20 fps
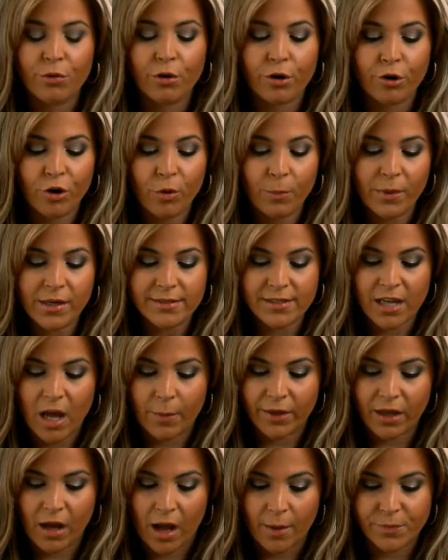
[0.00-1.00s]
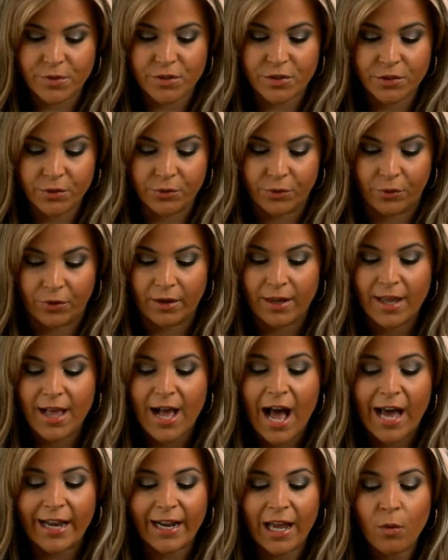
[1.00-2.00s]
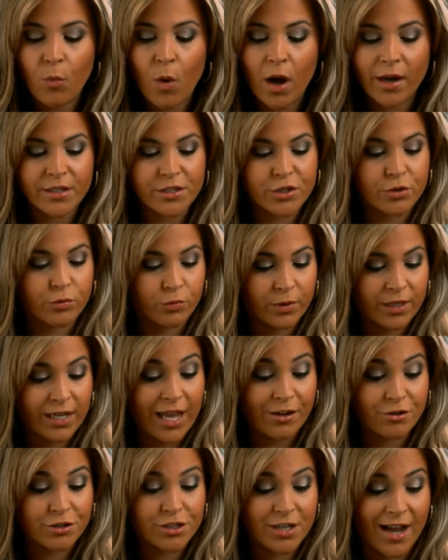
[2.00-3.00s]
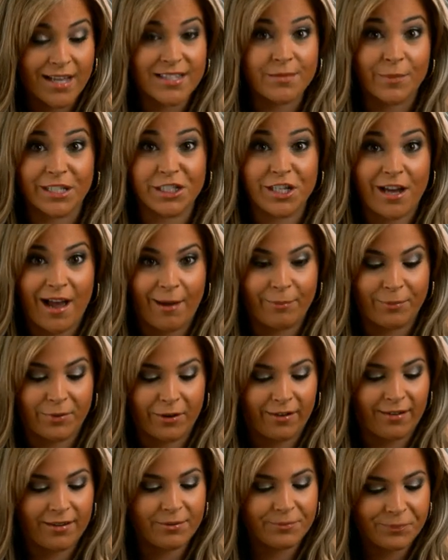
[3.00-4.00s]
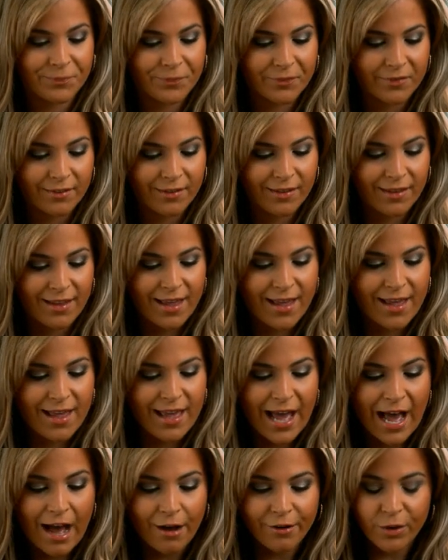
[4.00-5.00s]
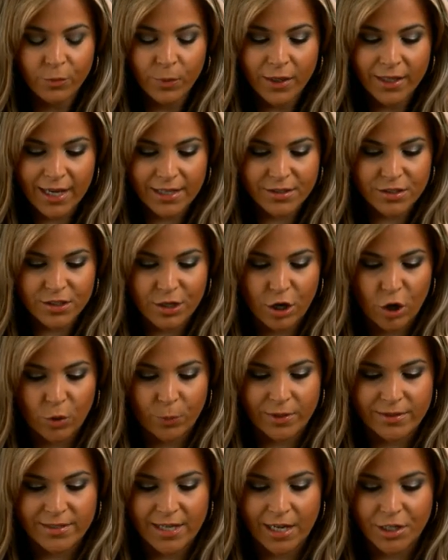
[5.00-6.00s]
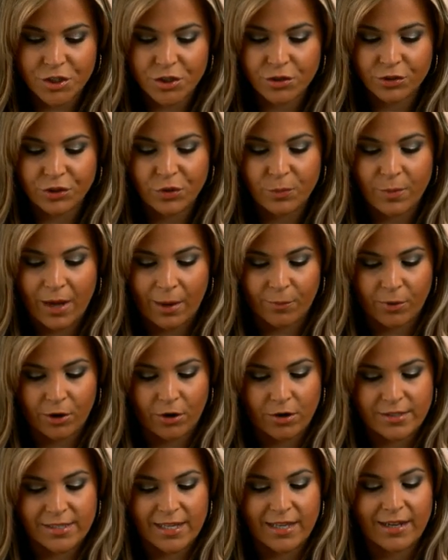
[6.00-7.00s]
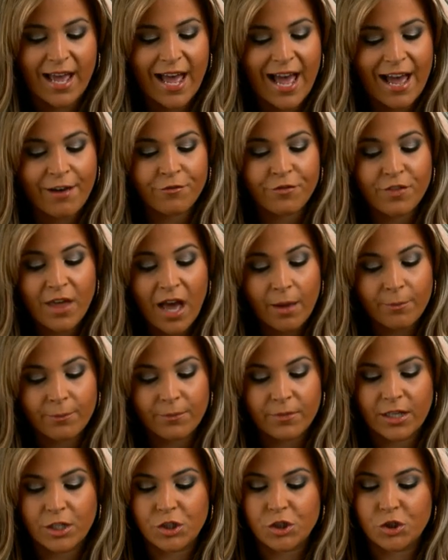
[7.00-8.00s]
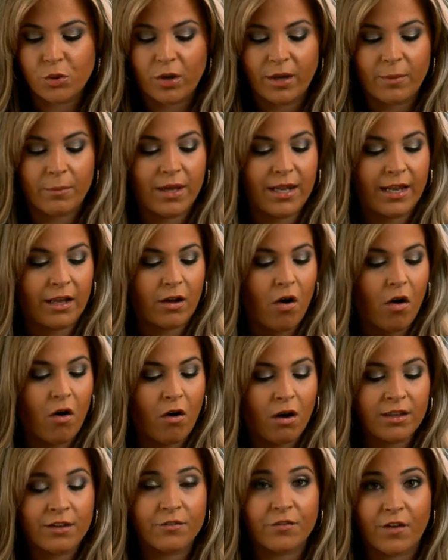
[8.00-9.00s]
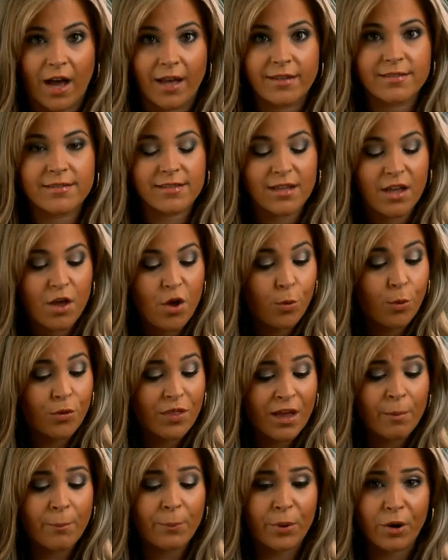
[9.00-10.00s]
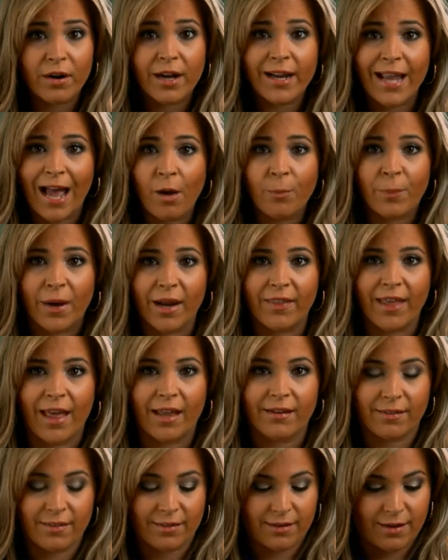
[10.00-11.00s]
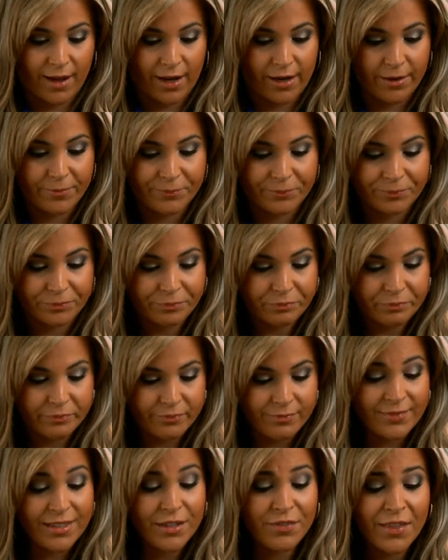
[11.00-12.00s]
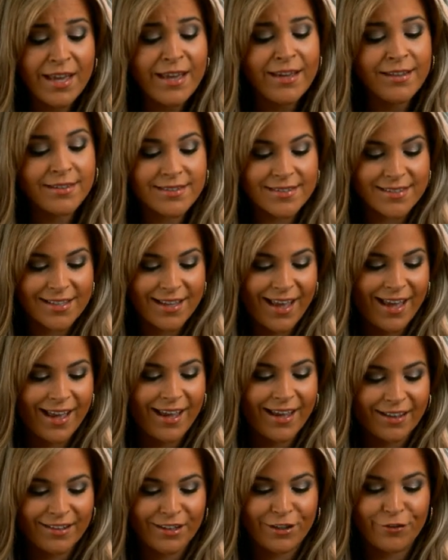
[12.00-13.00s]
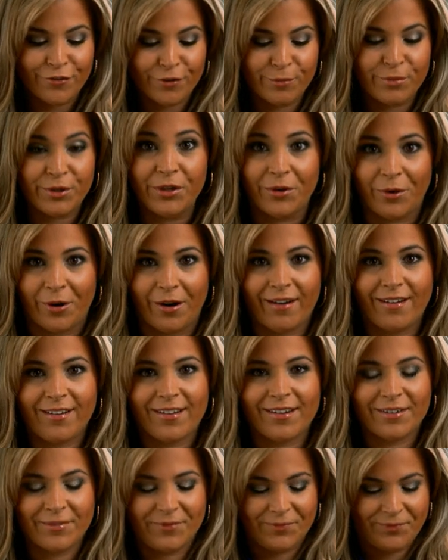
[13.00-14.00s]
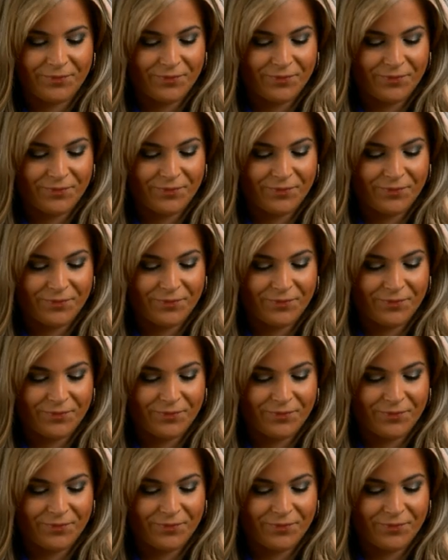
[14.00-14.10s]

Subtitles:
Recruitment is coming up soon, and I wanted to re-energize my chapter. How can we get to know potential new members and have them enjoy meeting all of us without burning out by the end of the night? Thanks, Haley from New York.